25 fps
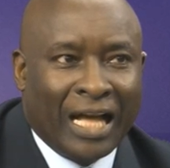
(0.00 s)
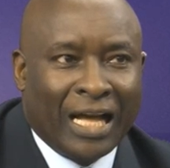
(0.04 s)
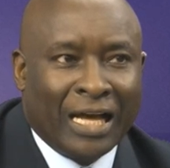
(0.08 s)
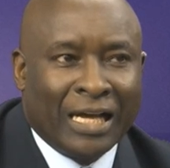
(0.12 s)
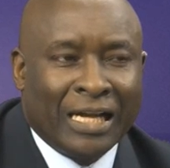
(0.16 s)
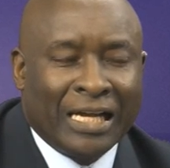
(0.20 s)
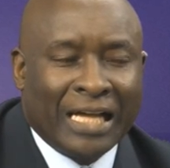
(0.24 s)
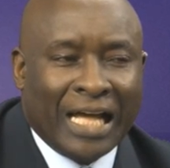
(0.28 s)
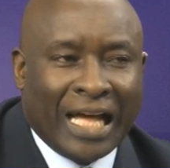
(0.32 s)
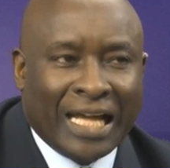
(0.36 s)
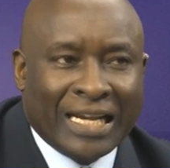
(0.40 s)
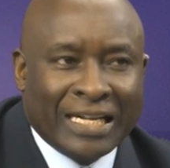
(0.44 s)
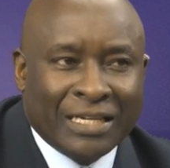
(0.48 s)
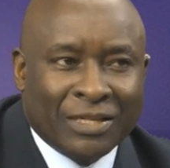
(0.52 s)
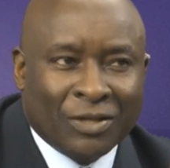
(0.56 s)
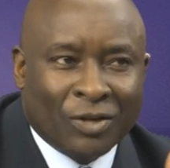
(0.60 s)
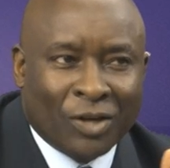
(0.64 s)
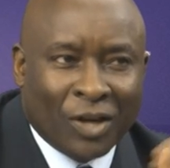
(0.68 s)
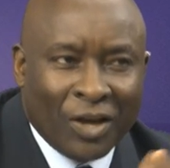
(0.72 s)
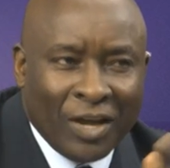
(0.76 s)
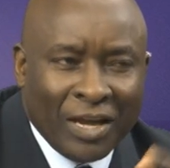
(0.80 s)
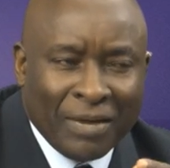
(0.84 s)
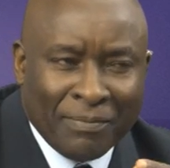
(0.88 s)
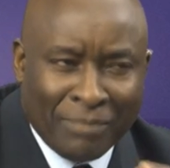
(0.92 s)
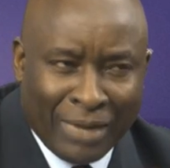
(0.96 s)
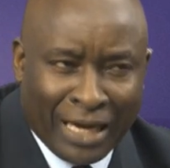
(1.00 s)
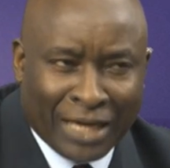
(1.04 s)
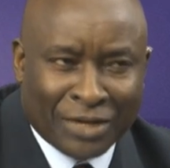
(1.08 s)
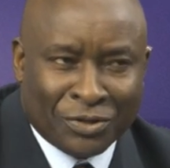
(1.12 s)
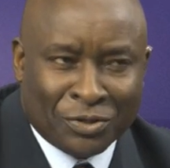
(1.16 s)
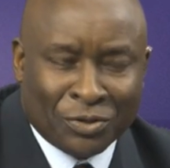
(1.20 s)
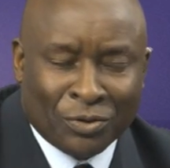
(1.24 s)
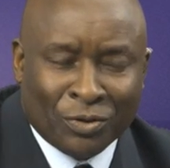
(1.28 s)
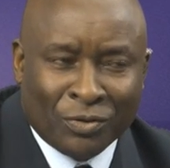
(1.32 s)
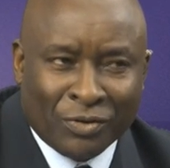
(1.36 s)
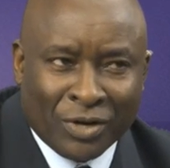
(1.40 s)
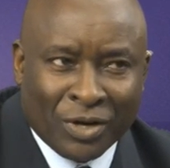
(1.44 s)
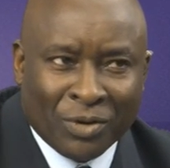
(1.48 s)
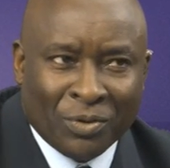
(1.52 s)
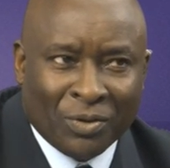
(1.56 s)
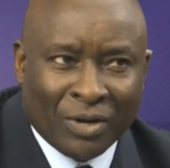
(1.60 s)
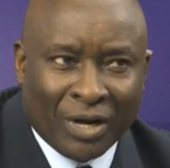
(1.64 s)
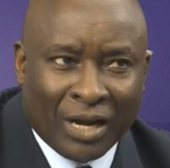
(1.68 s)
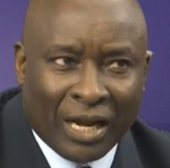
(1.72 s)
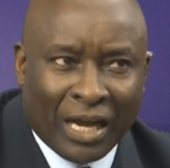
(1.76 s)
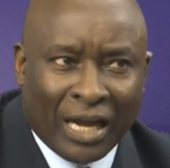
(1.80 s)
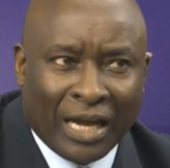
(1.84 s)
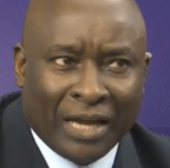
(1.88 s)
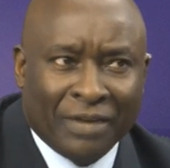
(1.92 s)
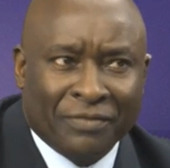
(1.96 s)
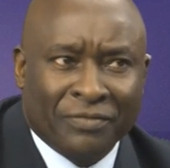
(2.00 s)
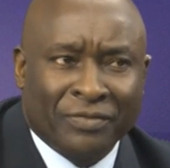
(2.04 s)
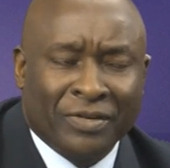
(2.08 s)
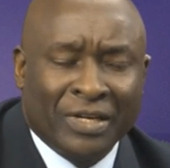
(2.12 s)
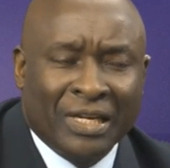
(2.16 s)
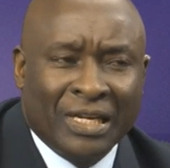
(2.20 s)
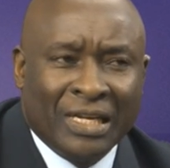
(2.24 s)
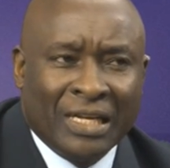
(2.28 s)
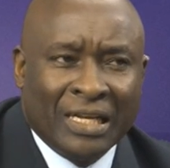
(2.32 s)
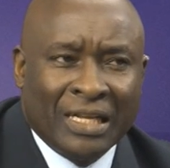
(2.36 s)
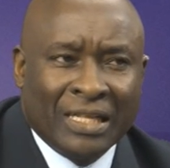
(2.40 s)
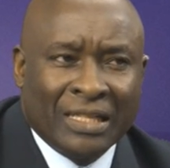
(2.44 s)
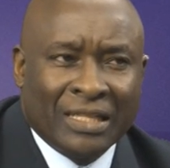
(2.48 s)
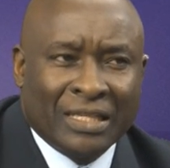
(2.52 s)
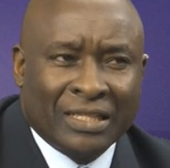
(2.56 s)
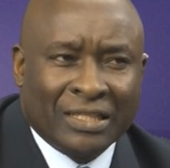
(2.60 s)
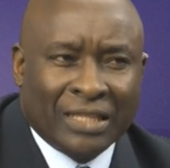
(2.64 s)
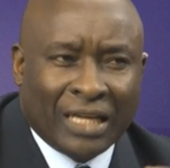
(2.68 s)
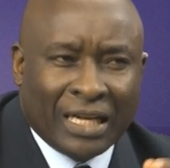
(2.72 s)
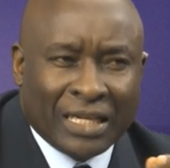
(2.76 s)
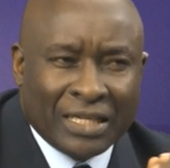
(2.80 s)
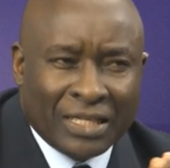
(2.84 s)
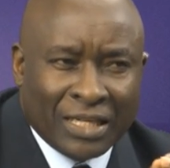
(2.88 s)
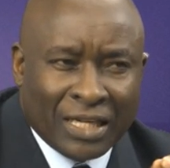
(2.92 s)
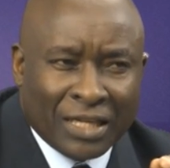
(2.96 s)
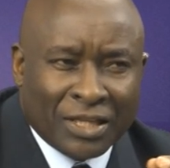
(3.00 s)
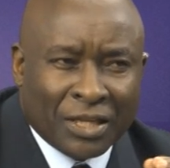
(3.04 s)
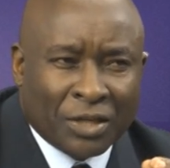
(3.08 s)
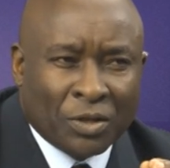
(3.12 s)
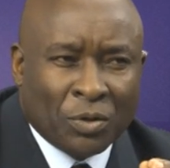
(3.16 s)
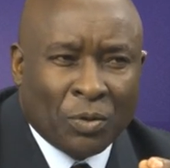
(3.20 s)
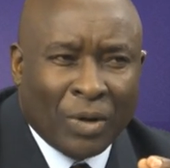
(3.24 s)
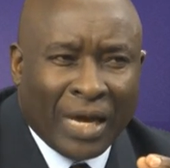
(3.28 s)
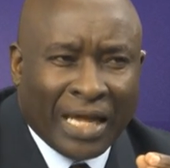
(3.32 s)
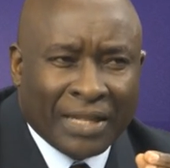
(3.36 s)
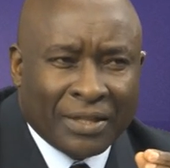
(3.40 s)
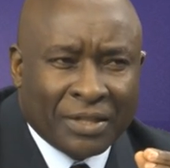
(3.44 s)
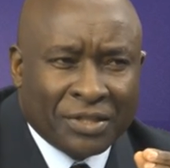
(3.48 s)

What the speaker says: And going back to your own life, this idea that you had this